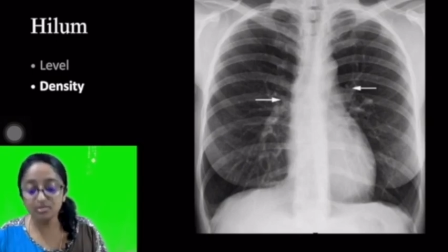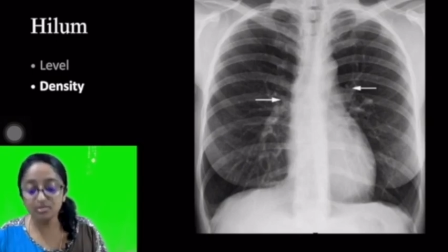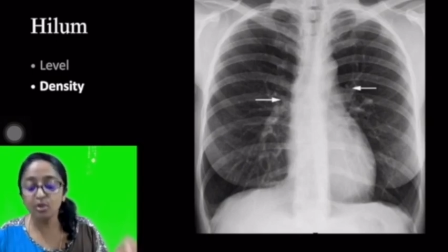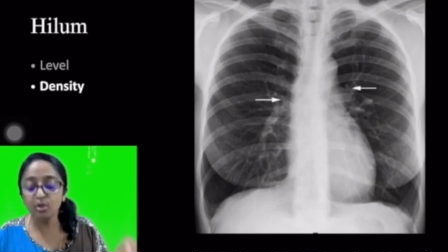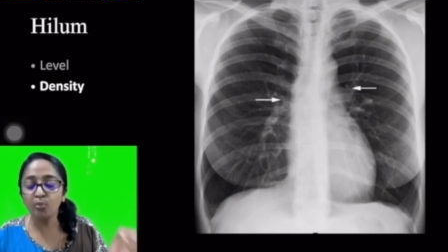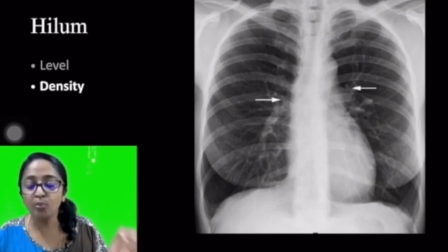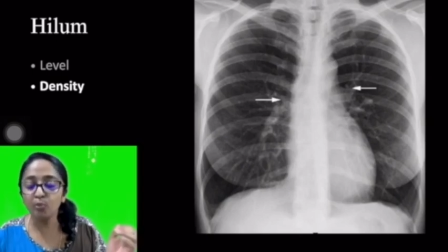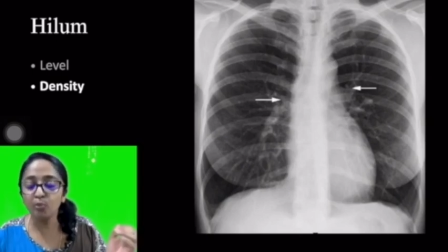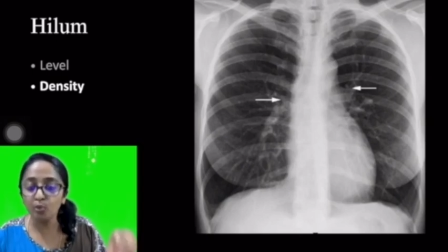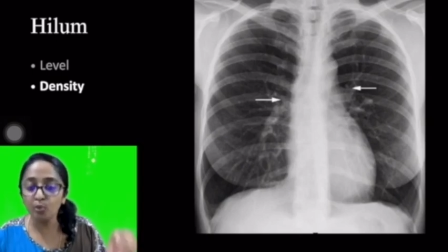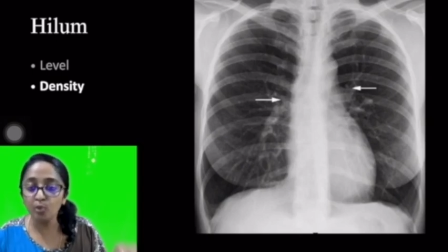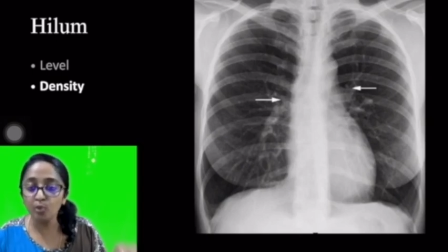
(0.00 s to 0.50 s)
It
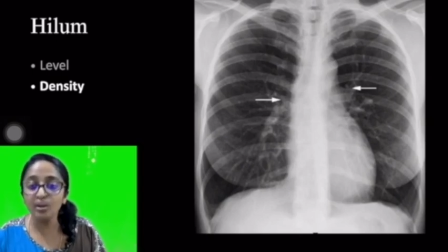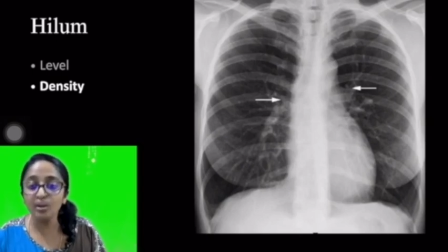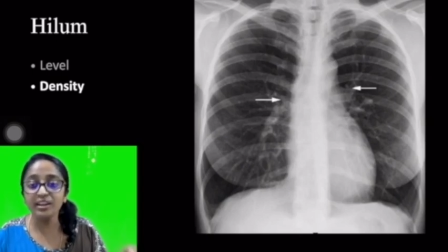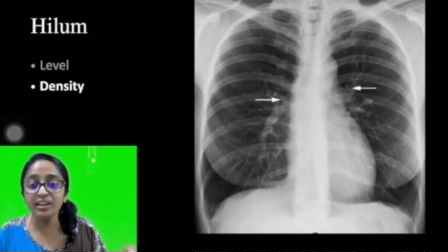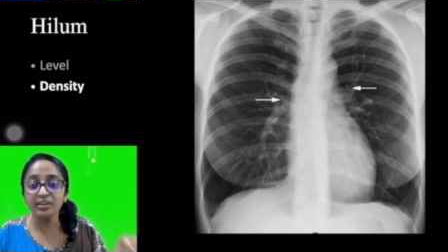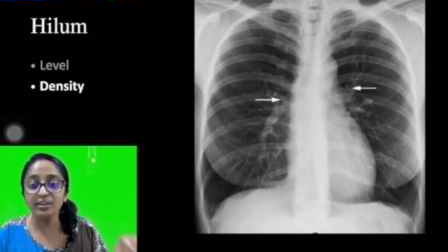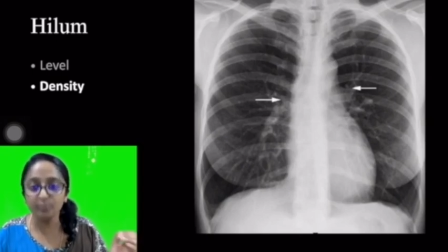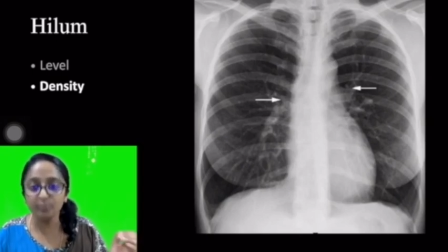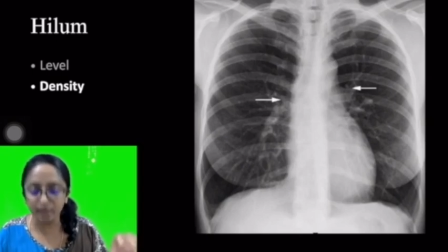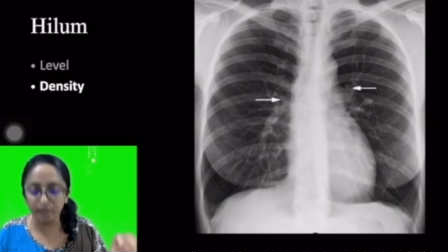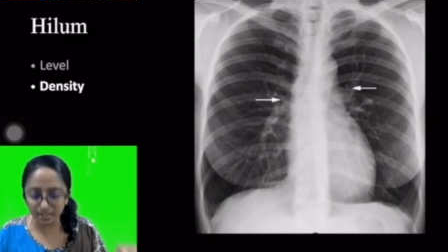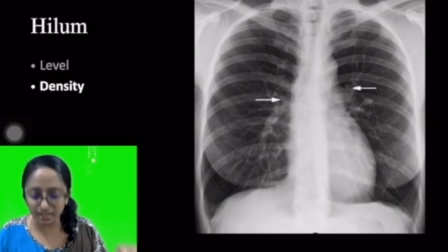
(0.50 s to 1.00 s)
is a
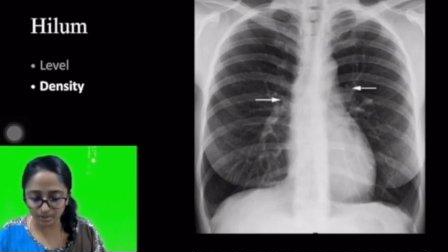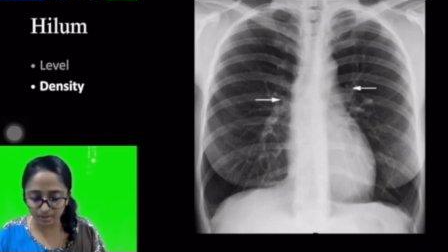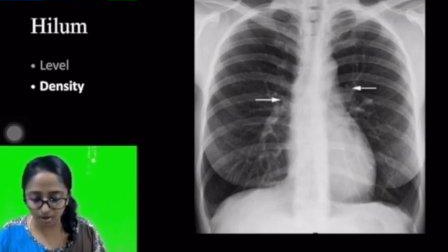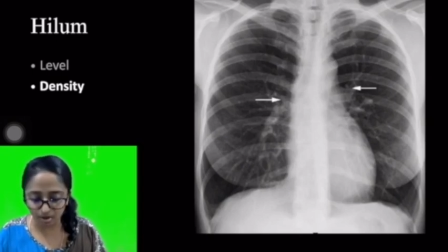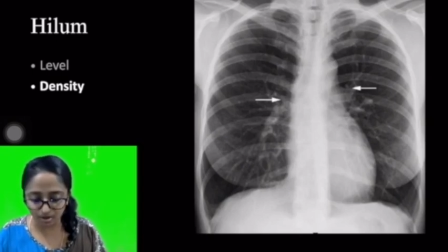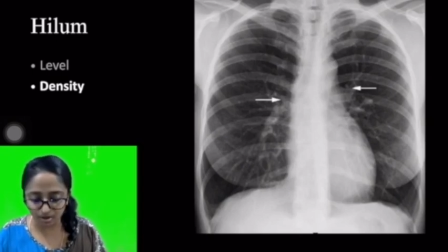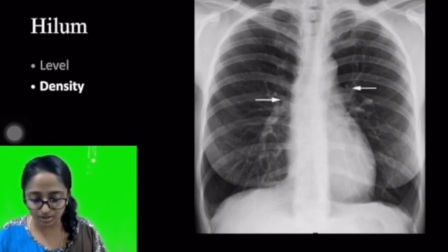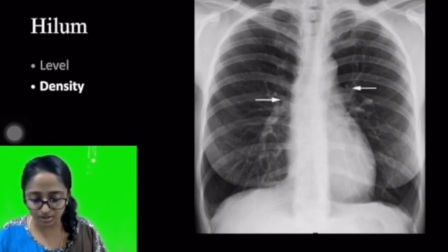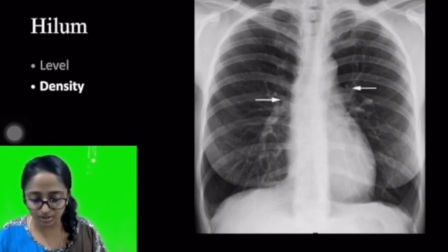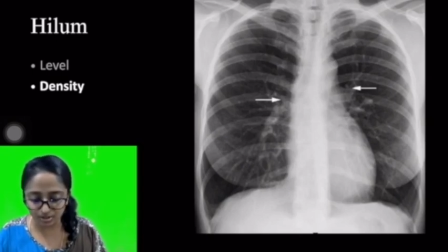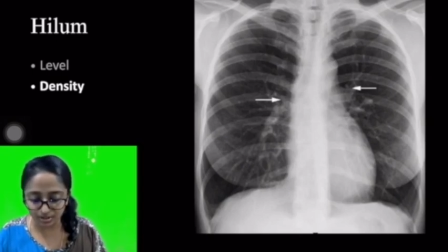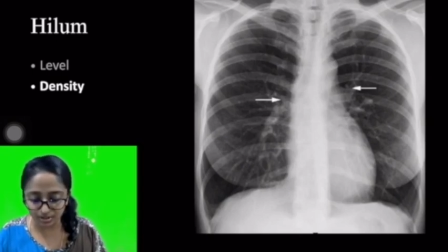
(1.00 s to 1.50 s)
rule in
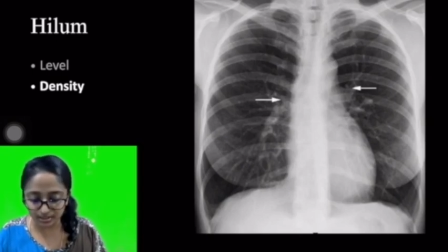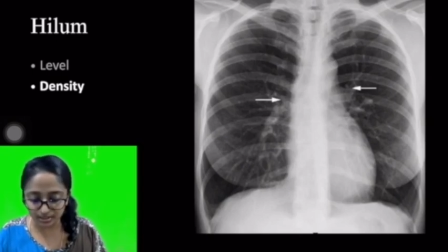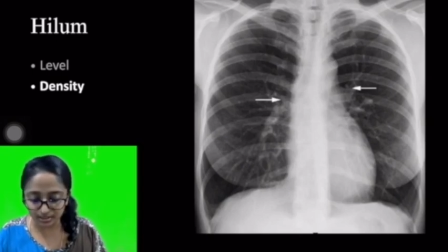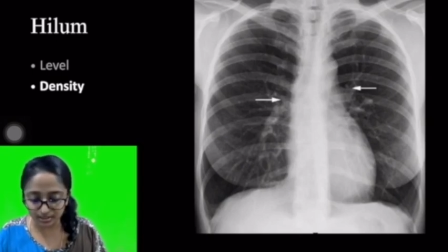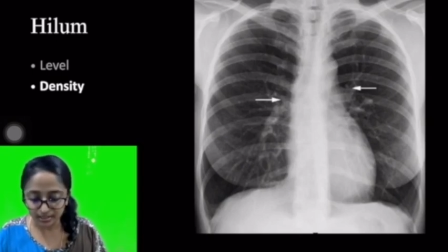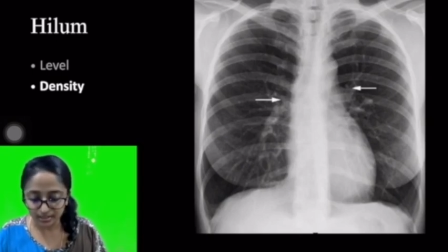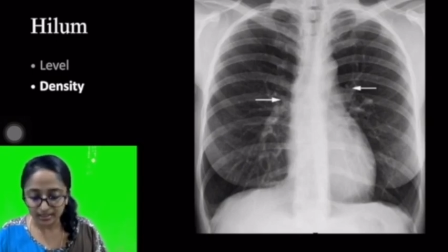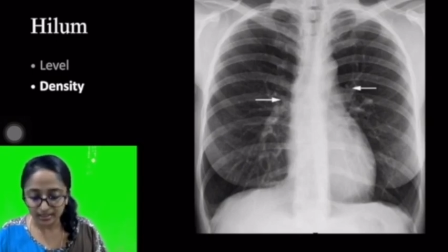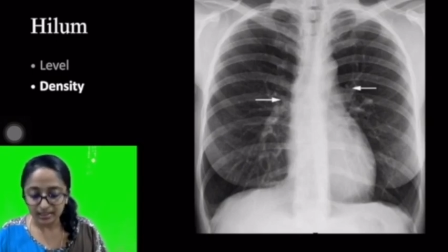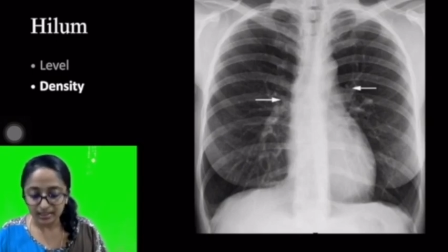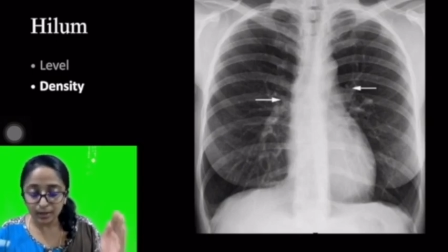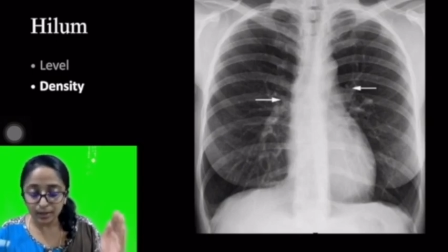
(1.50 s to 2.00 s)
radiology